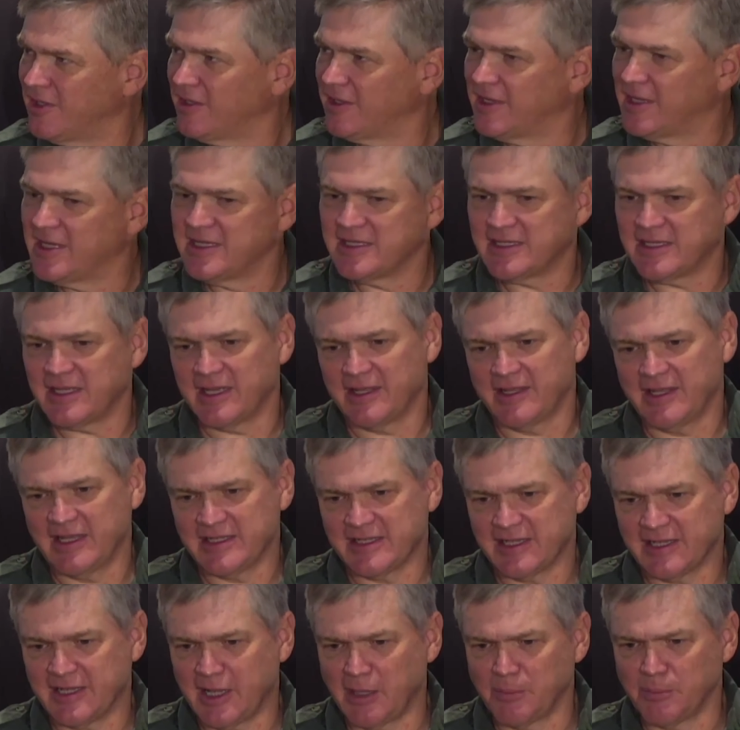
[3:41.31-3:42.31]
There's, a,
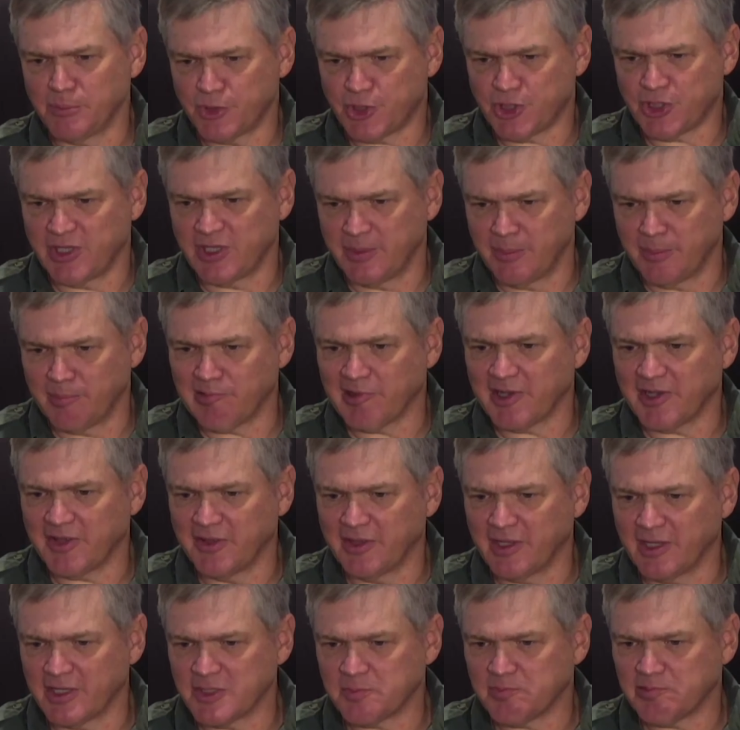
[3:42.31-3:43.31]
there's a gumption in
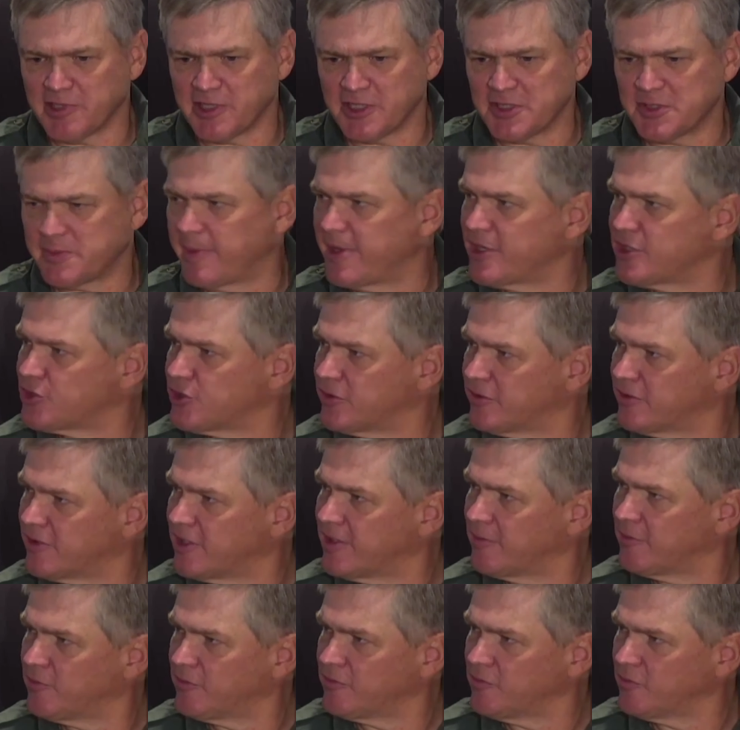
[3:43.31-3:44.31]
Britain that's pretty special, and
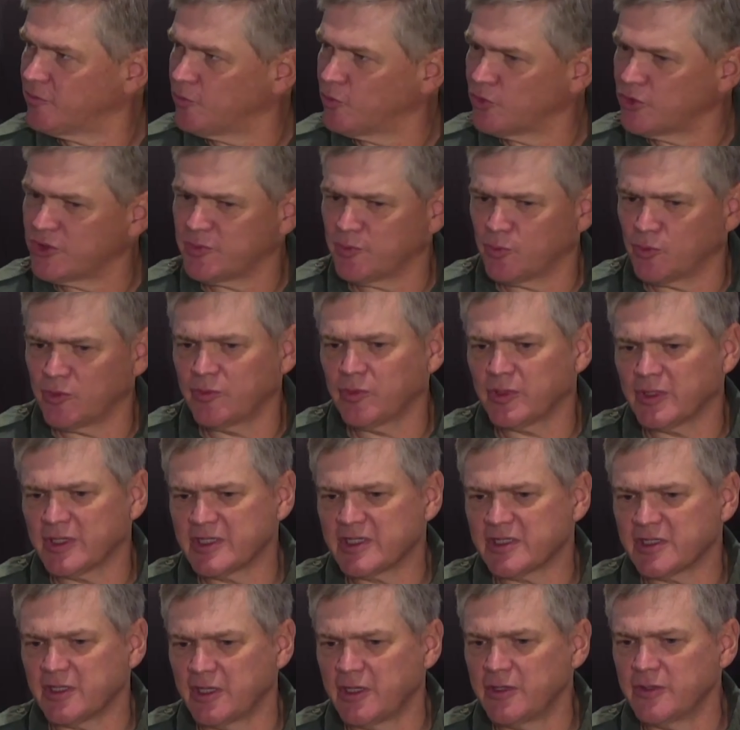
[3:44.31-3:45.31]
I wouldn't, yeah. wouldn't, wouldn't, want
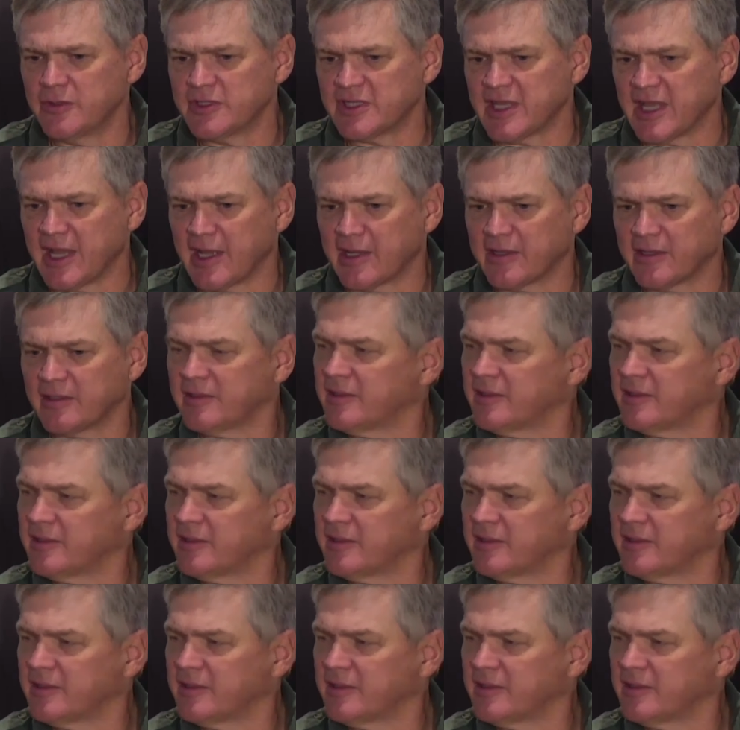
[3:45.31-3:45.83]
us to lose that.